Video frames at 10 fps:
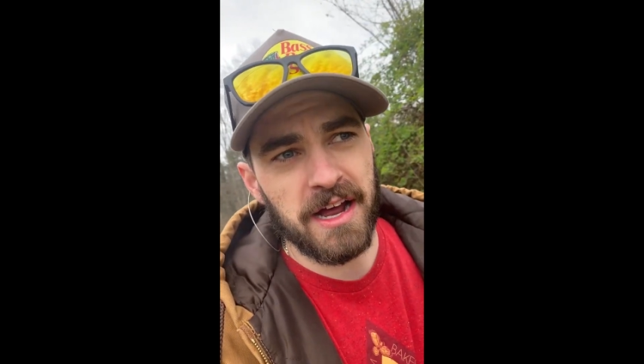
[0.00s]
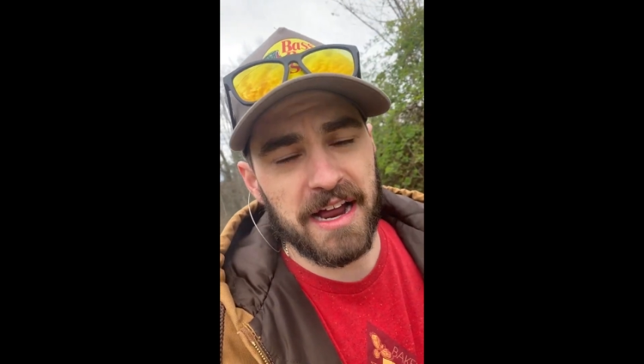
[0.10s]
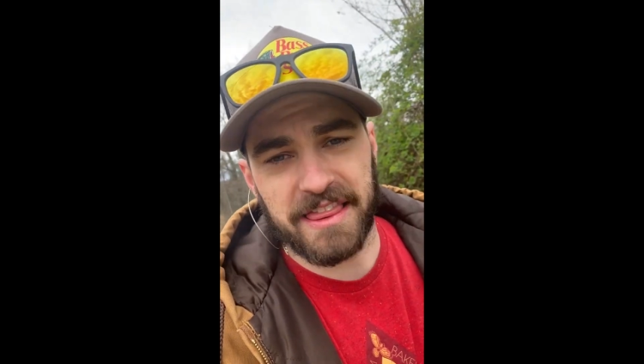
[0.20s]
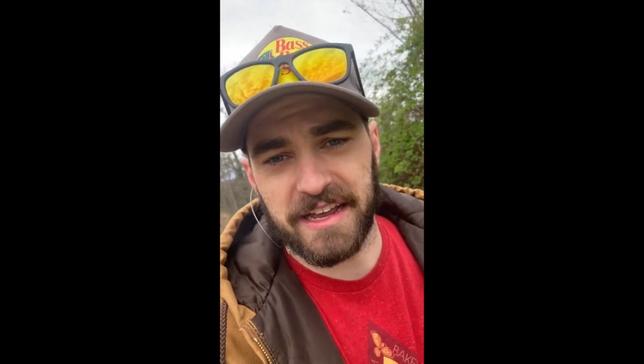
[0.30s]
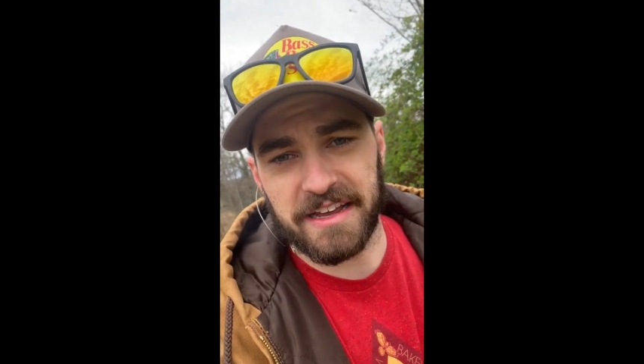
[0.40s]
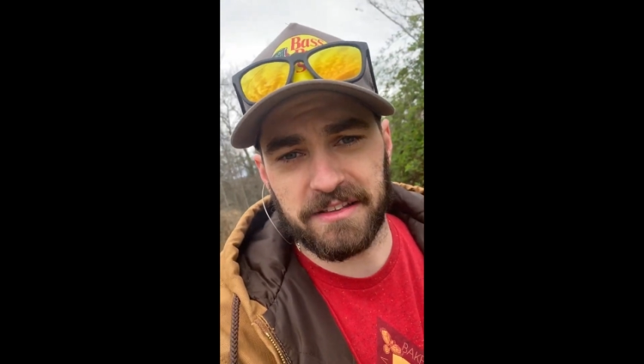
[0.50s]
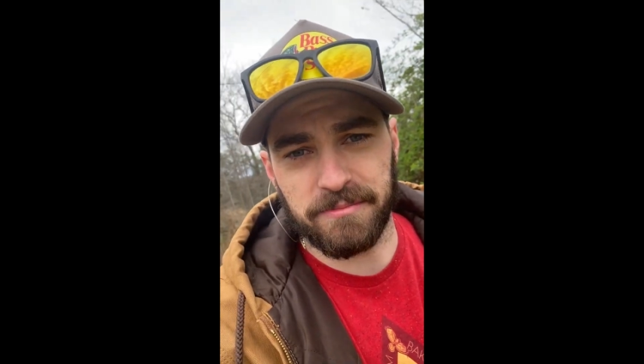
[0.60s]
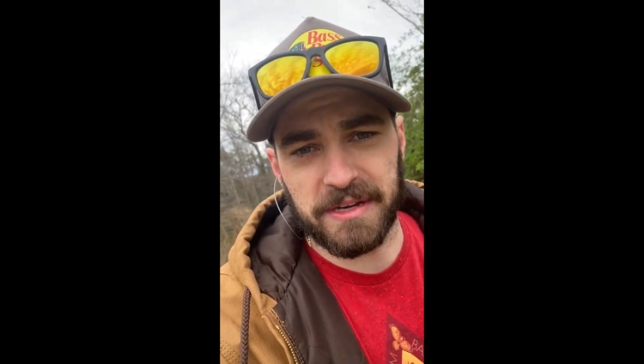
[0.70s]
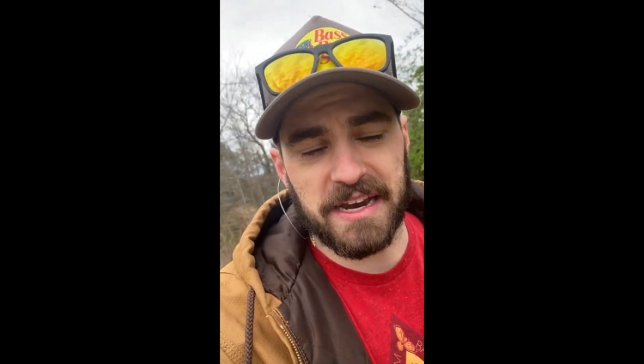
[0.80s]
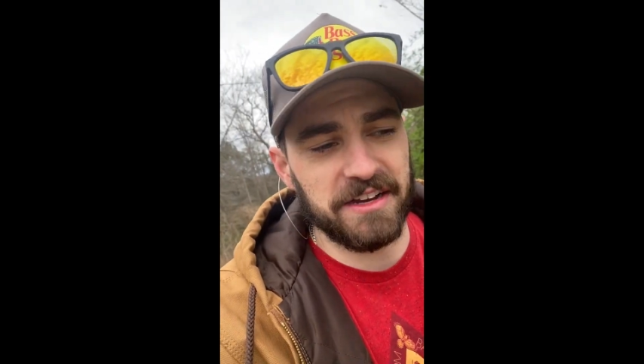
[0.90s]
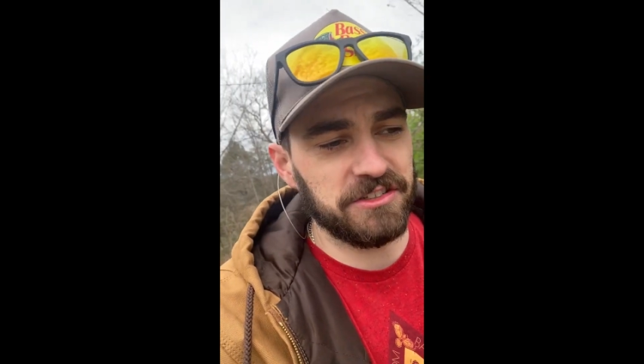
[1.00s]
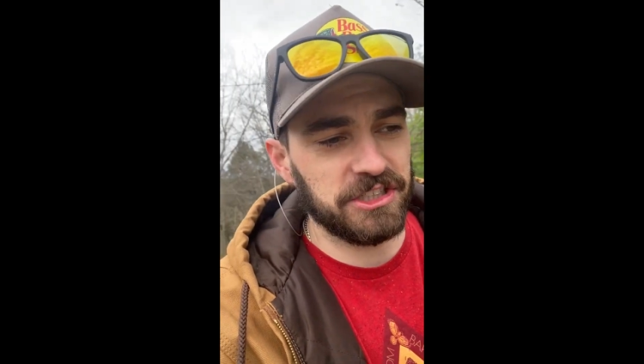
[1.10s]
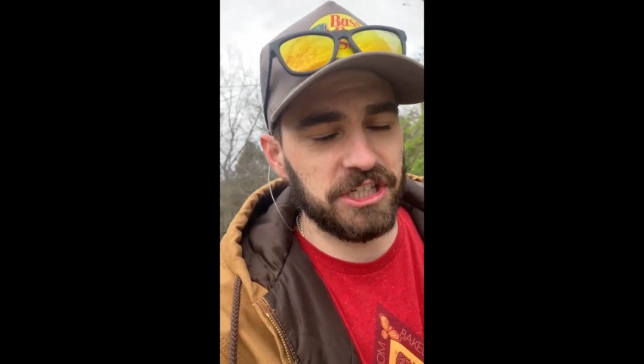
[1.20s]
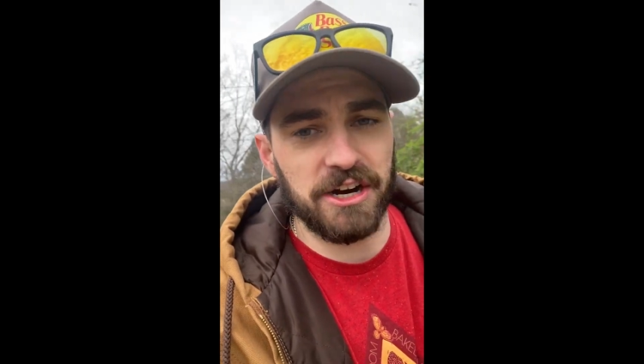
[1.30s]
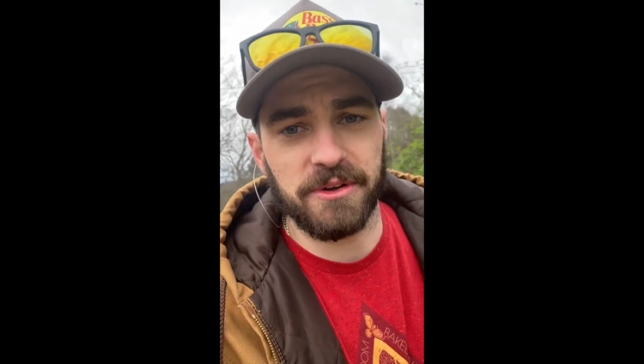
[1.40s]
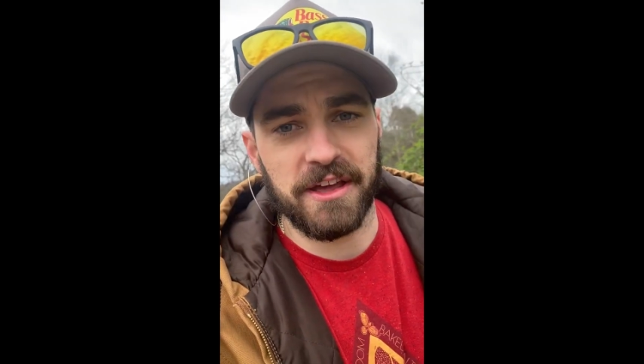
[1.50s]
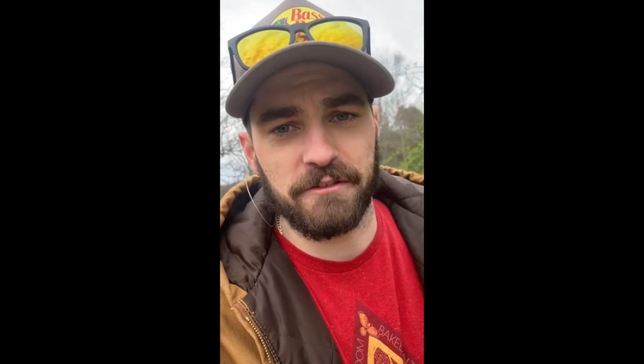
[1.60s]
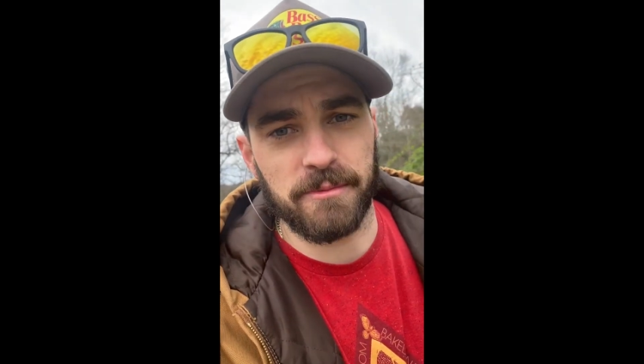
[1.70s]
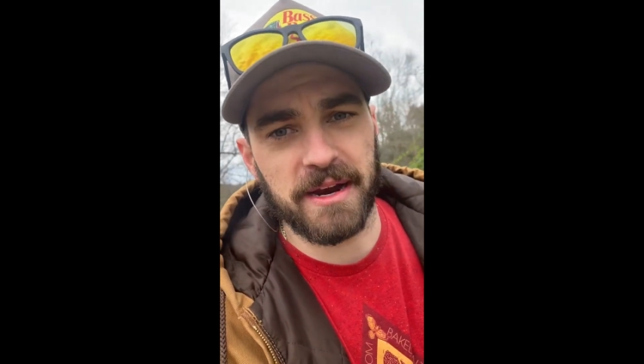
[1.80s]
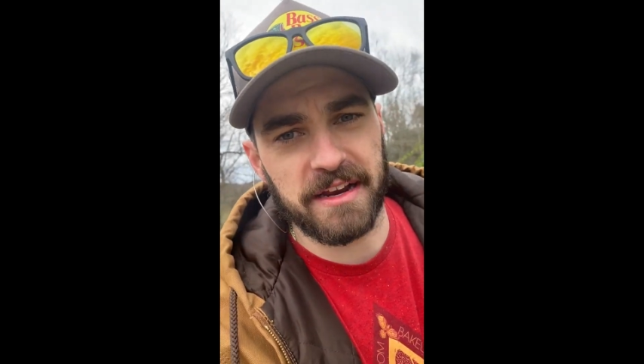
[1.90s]
I think it'd be nice to share with
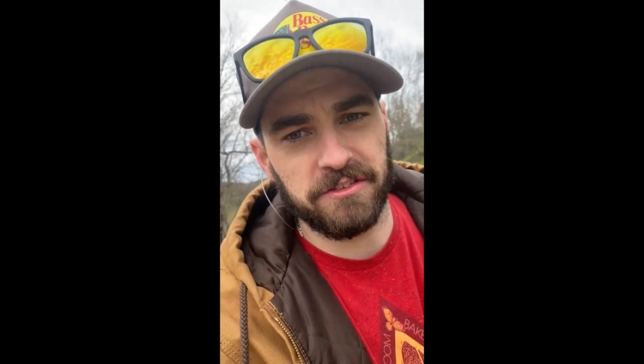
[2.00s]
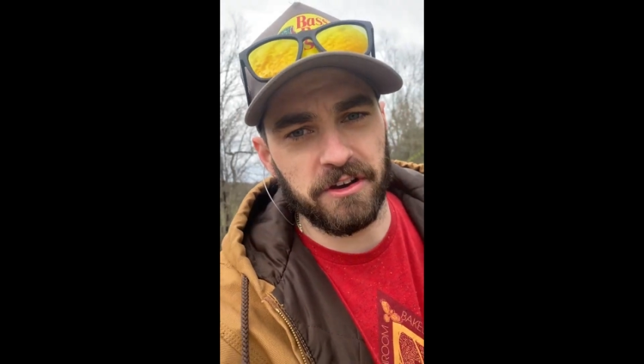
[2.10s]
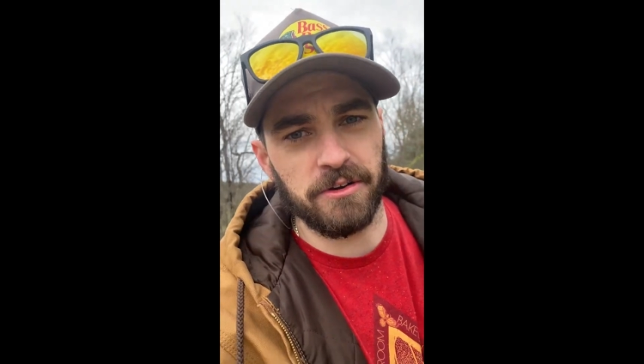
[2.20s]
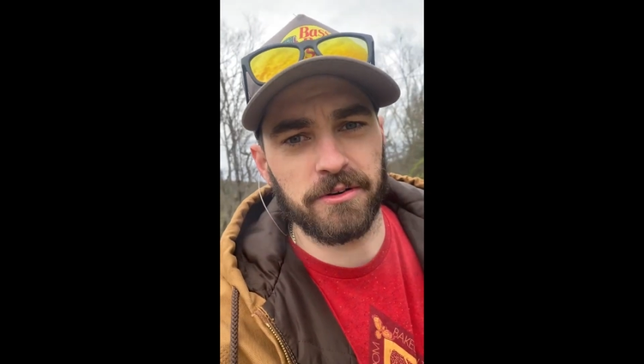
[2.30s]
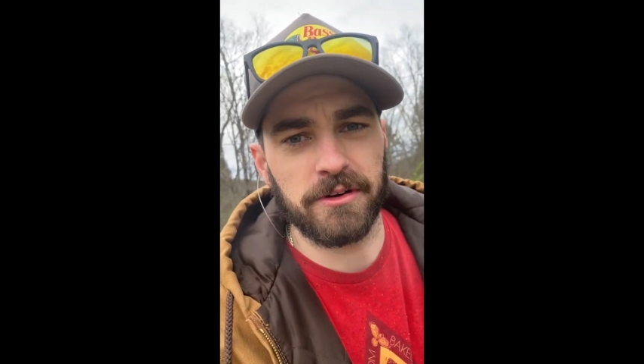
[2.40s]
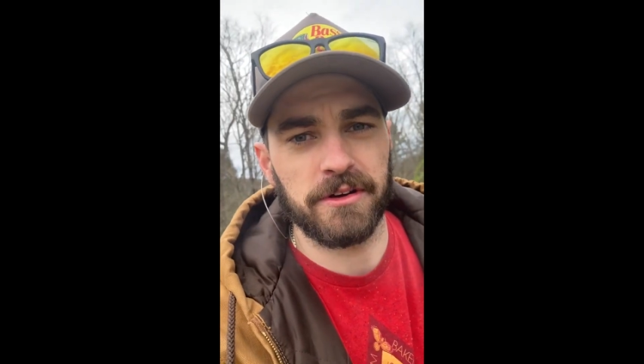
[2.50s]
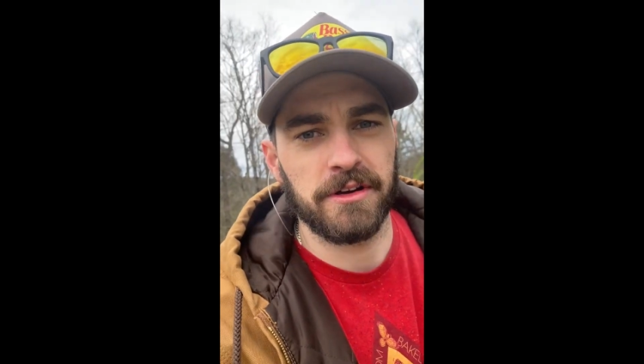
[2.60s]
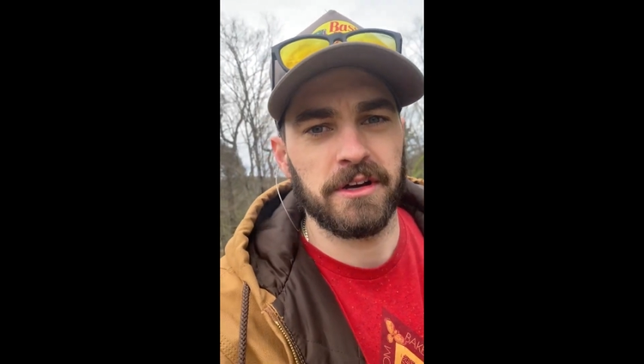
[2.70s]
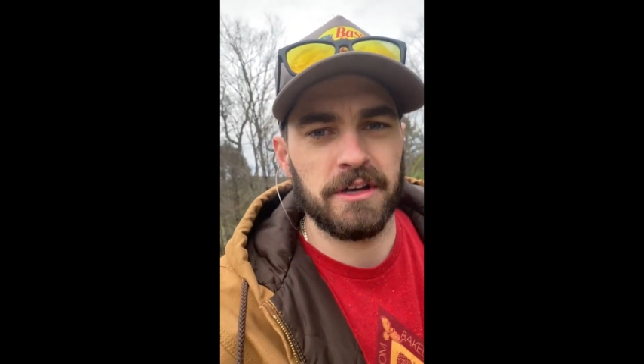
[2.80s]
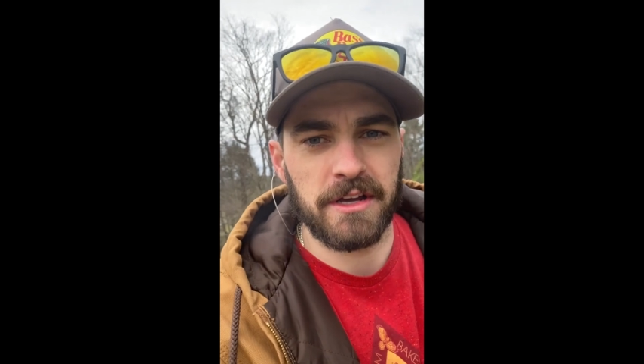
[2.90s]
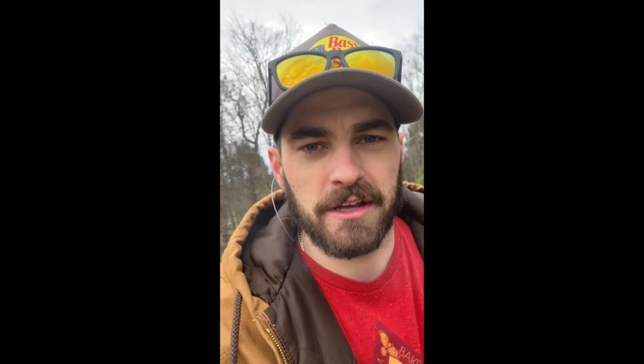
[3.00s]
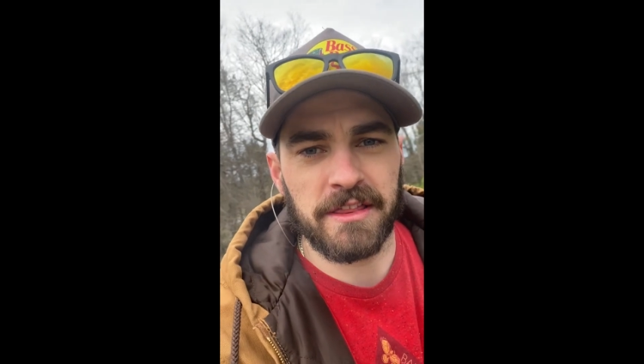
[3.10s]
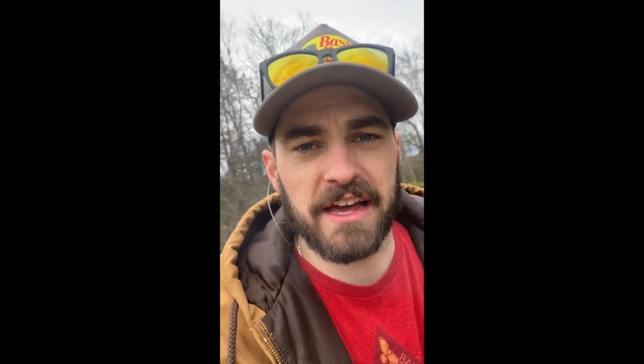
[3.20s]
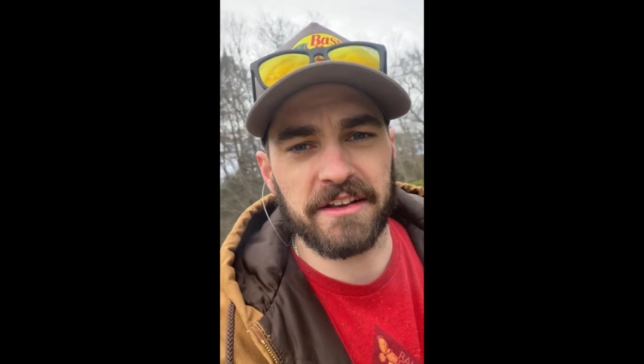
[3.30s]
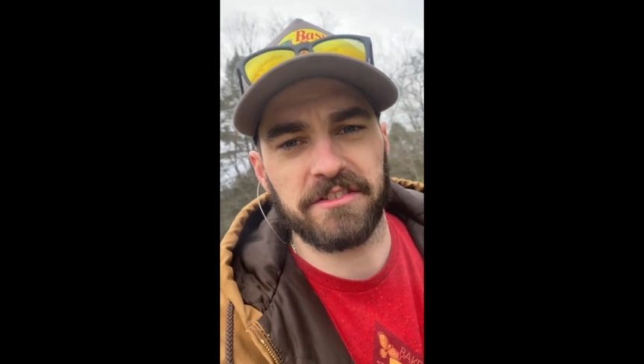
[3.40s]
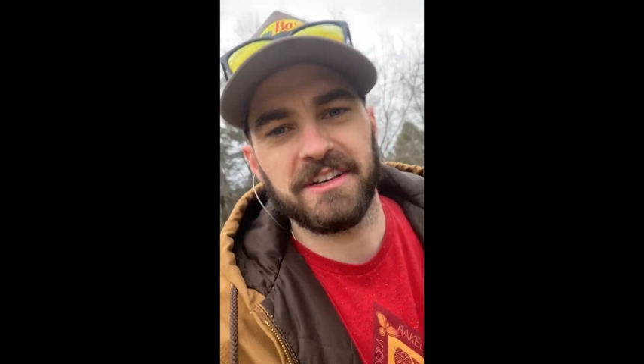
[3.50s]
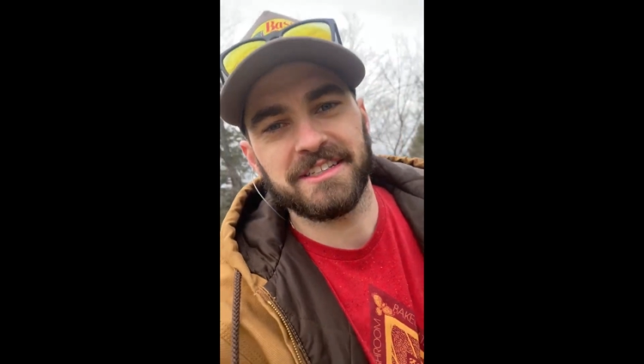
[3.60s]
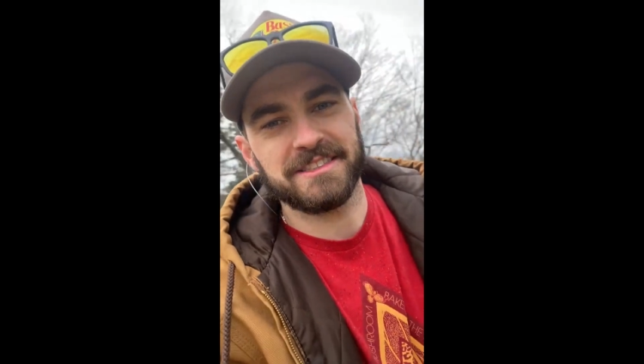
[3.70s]
everybody. So thanks.